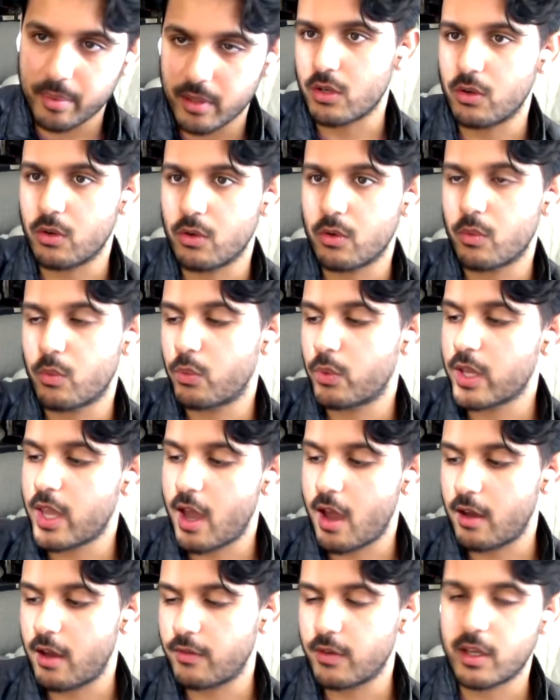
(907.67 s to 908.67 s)
So we
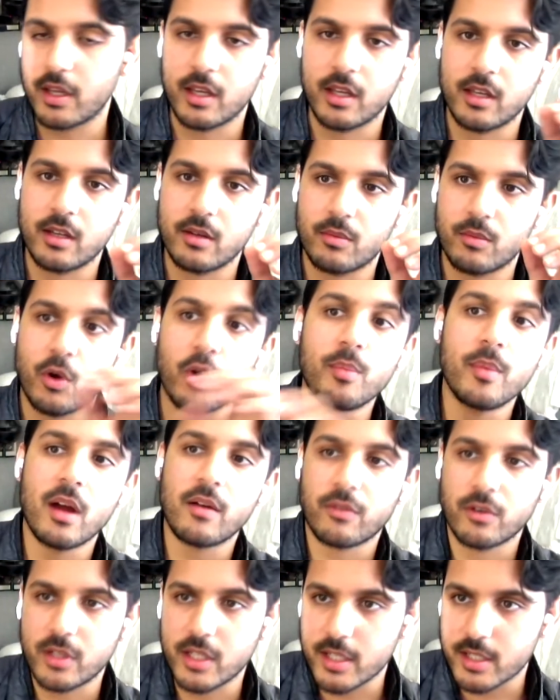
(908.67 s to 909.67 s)
have a
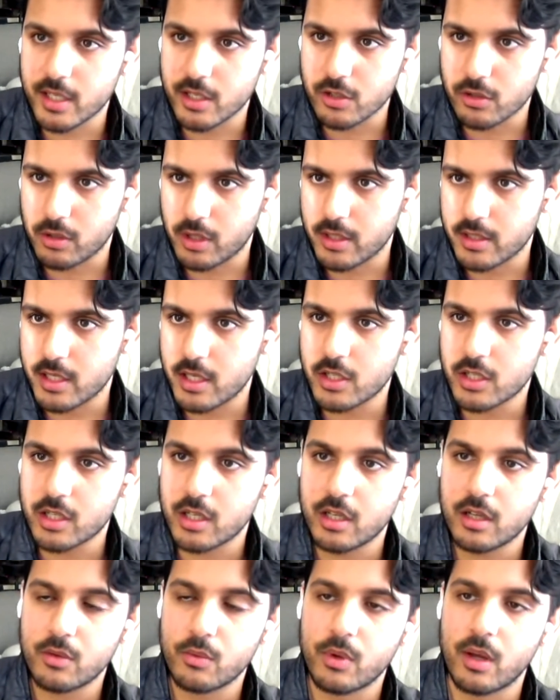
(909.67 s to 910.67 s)
roadmap for decentralization,